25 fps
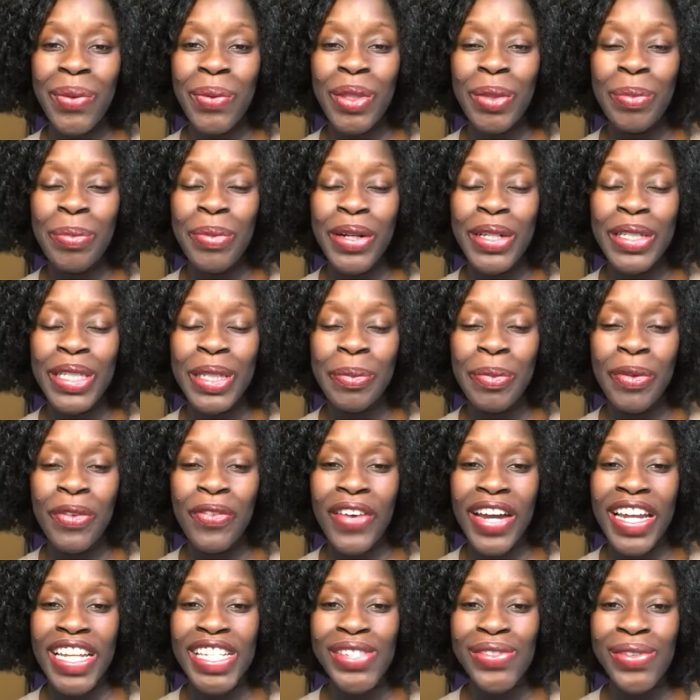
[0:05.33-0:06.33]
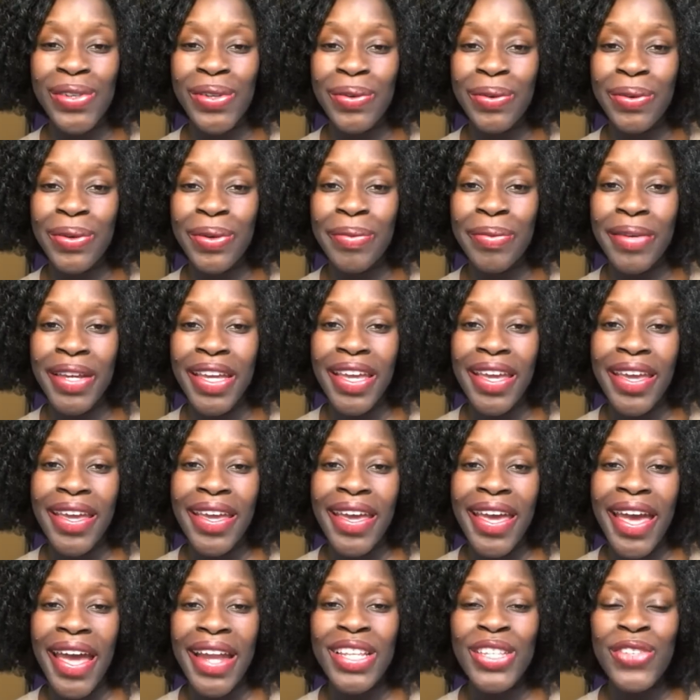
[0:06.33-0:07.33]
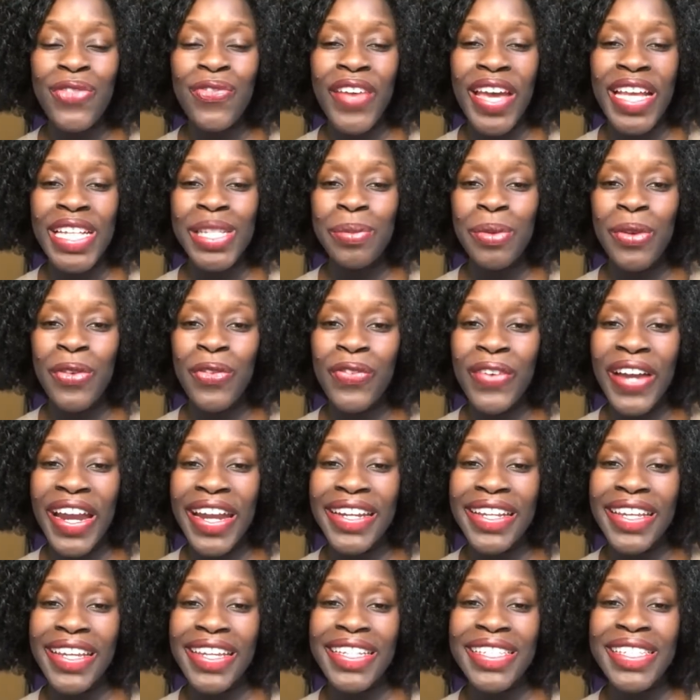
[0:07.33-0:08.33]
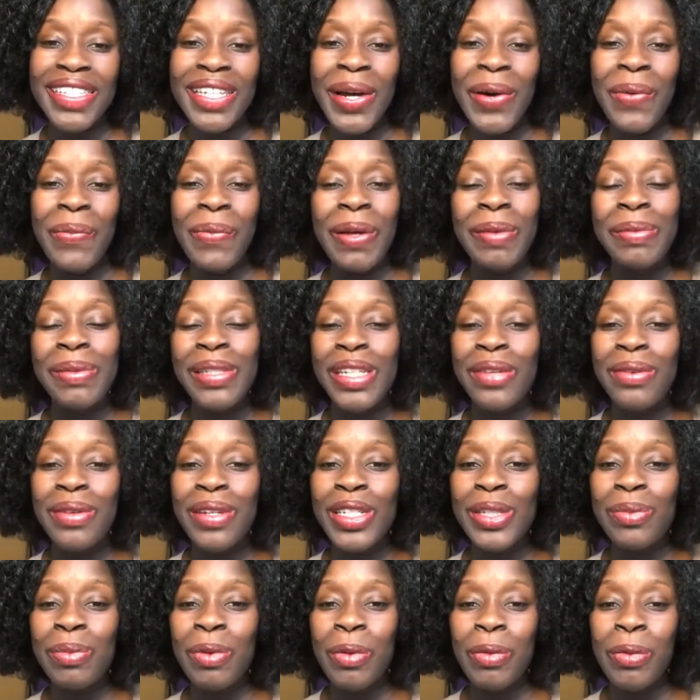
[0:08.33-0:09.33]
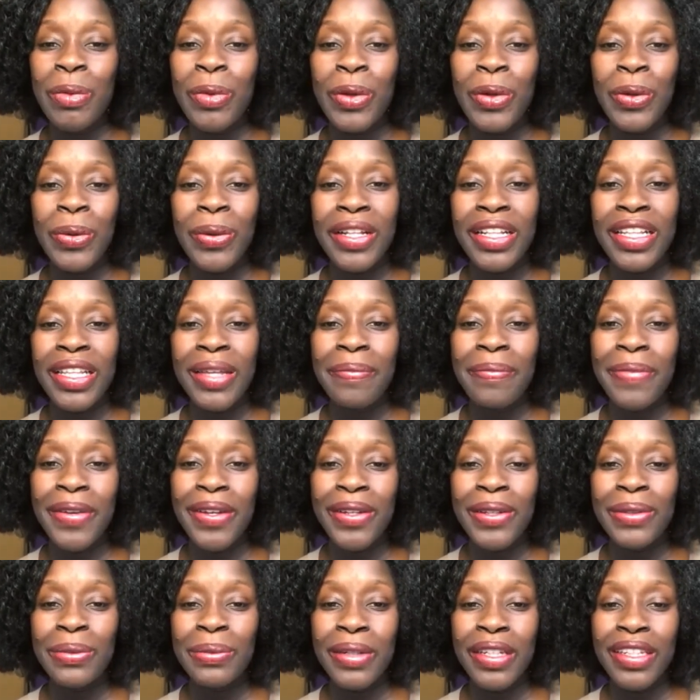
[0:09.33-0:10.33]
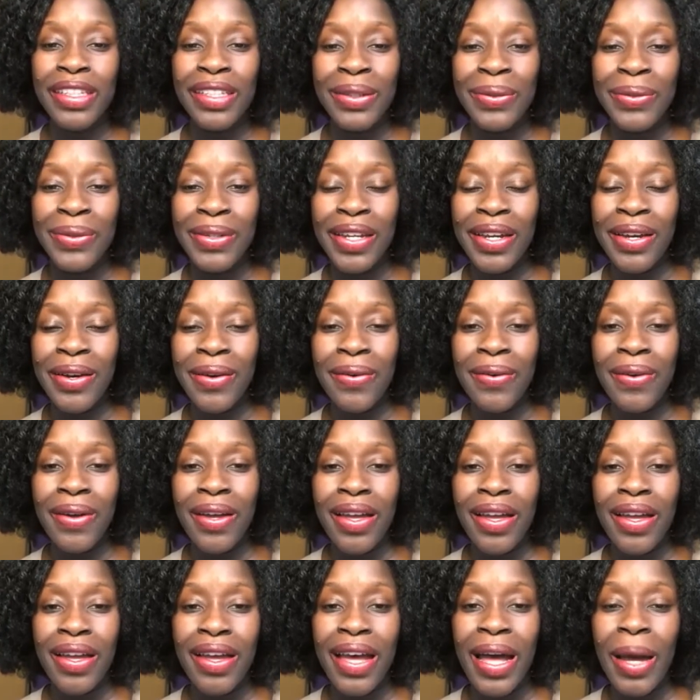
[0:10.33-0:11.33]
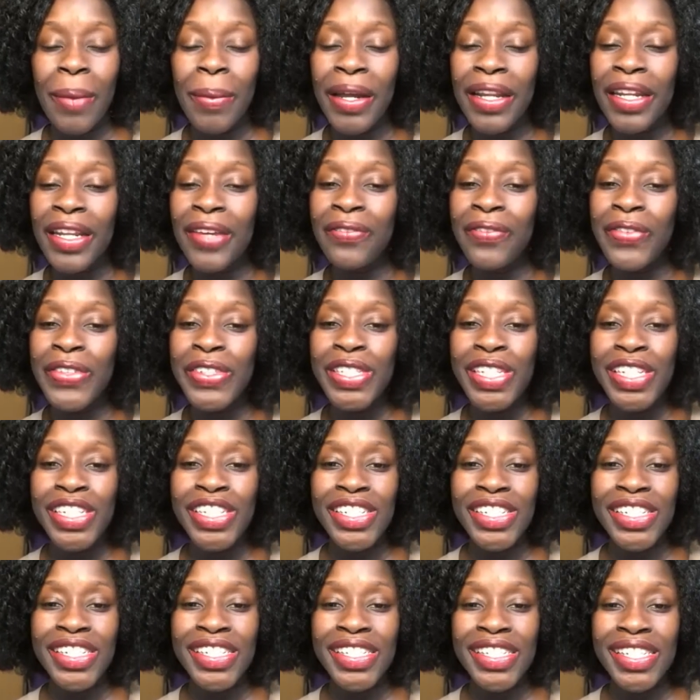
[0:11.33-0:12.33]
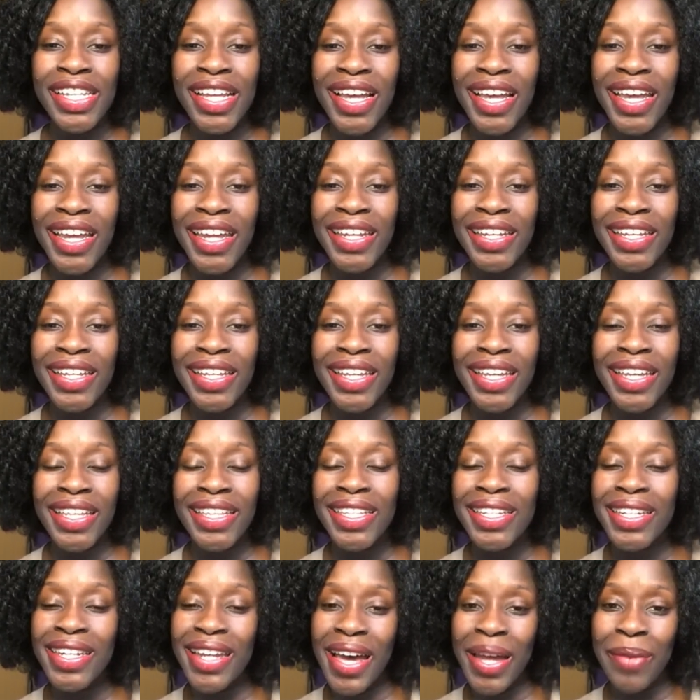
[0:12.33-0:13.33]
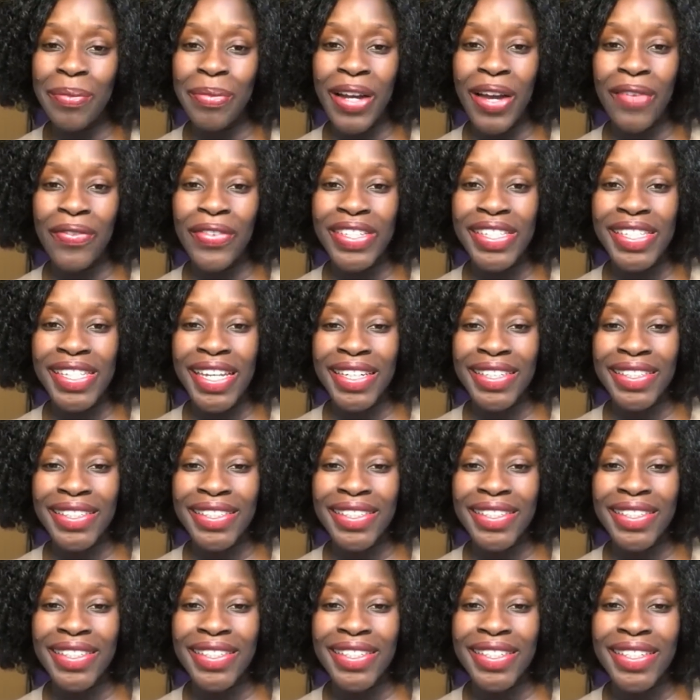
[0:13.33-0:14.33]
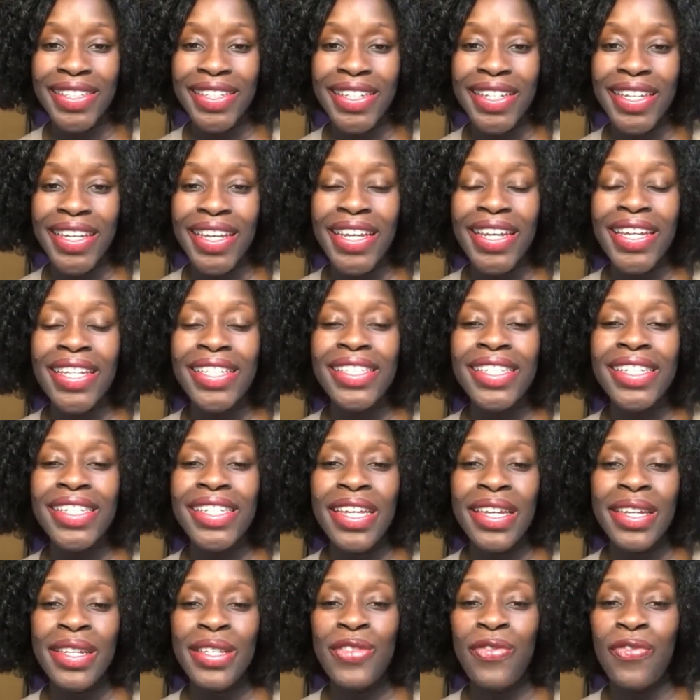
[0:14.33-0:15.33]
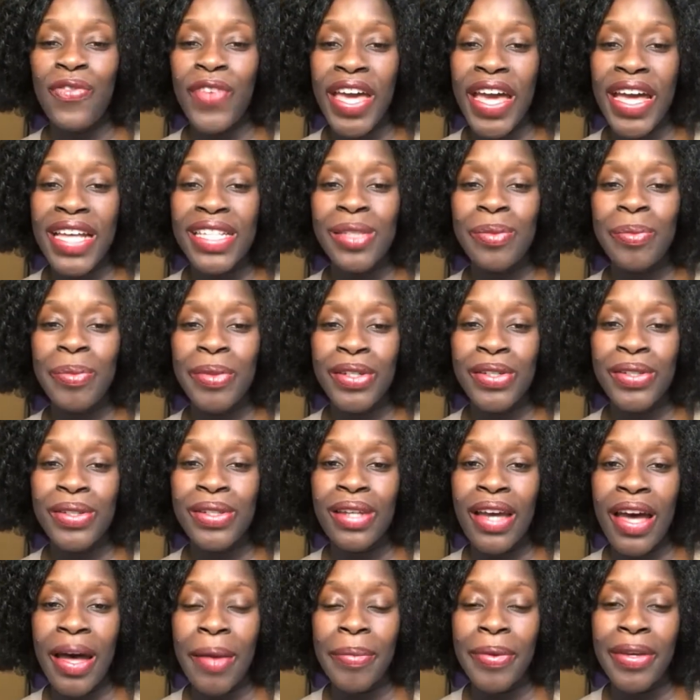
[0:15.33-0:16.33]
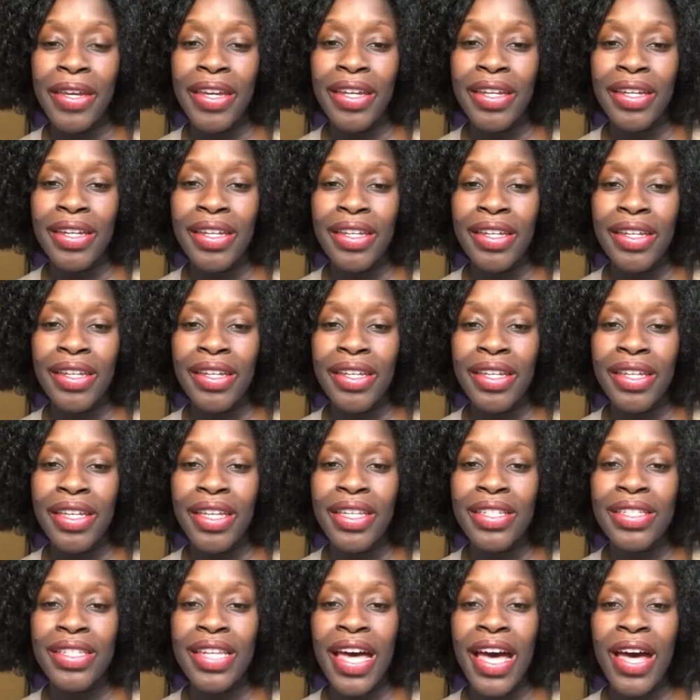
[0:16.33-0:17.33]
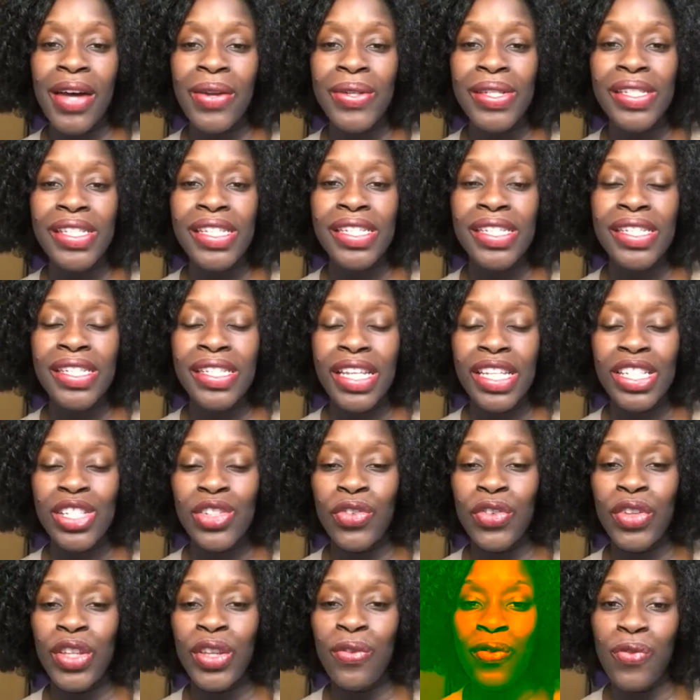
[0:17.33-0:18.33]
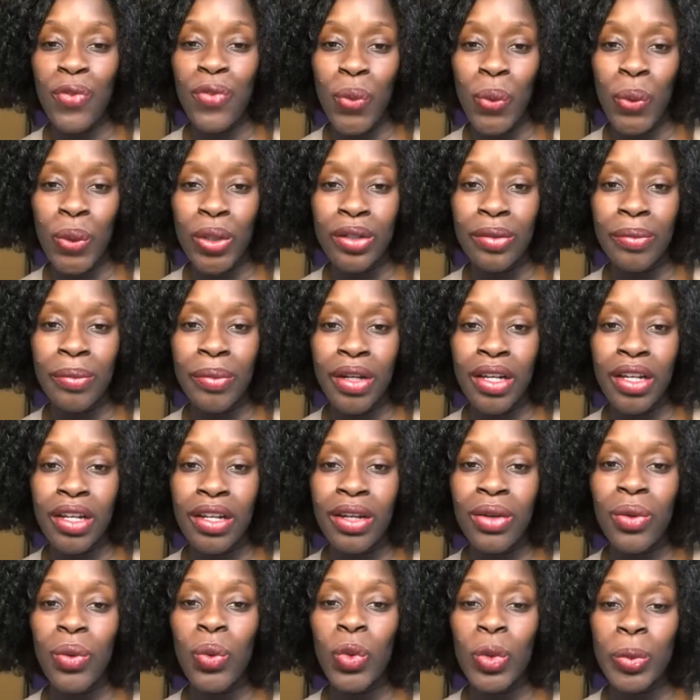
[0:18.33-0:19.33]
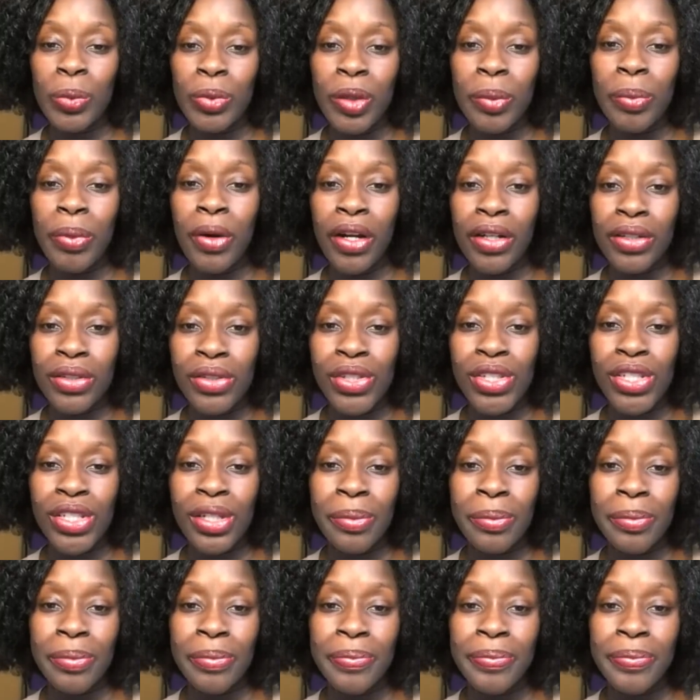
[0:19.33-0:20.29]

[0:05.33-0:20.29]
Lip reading: with Build Up Advisory Group and it's Fast Build Fridays, a web series where we will quickly build what you know about infrastructure design in the nonprofit sector. Today's Fast Build topic is how to successfully form a corporate partnership.